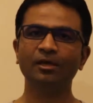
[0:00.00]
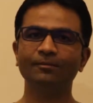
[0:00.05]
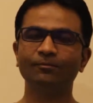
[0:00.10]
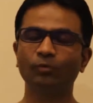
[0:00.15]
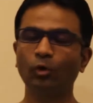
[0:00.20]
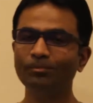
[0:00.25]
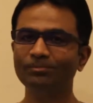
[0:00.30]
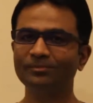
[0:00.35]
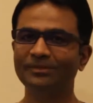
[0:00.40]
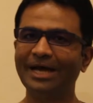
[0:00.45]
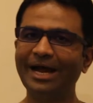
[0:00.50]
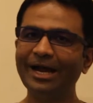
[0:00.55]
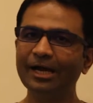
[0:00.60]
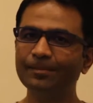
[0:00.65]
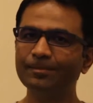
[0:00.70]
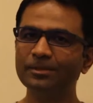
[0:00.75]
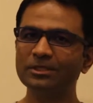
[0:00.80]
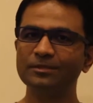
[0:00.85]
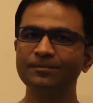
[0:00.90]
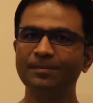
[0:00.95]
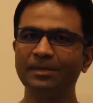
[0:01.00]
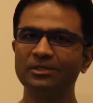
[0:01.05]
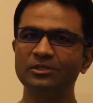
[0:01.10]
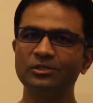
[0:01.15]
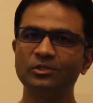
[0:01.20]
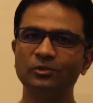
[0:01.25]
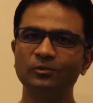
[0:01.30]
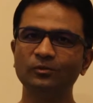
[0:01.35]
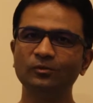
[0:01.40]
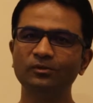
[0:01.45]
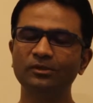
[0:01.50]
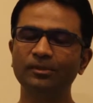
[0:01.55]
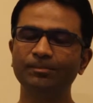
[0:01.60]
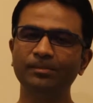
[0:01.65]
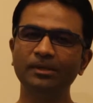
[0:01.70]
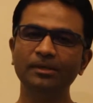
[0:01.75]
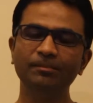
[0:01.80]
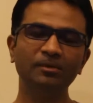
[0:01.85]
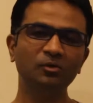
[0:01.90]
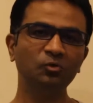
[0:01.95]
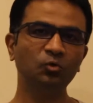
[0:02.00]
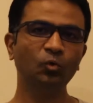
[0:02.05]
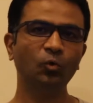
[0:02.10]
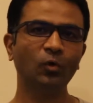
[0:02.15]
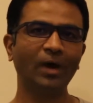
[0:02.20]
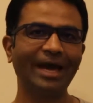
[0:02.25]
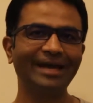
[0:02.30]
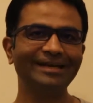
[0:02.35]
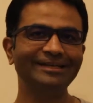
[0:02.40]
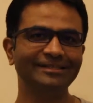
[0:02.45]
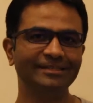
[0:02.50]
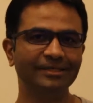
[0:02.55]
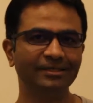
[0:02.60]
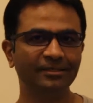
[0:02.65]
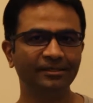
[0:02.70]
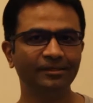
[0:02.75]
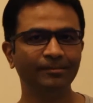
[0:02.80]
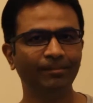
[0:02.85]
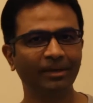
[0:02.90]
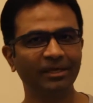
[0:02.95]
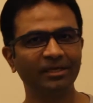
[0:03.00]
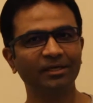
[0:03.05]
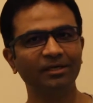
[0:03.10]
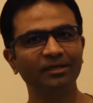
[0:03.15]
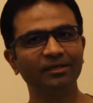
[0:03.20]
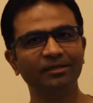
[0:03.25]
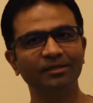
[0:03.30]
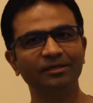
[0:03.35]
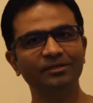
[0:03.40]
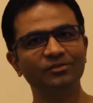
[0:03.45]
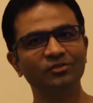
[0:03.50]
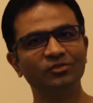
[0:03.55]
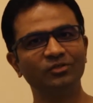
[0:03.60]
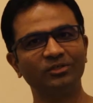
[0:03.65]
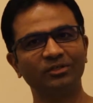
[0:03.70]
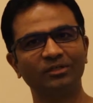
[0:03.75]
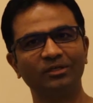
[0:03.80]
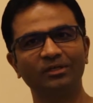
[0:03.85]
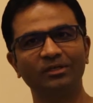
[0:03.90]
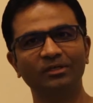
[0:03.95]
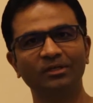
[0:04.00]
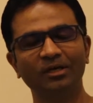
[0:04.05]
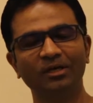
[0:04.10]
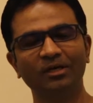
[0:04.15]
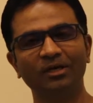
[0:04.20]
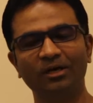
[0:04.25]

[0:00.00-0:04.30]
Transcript: From that perspective, the people who had done mechanical engineering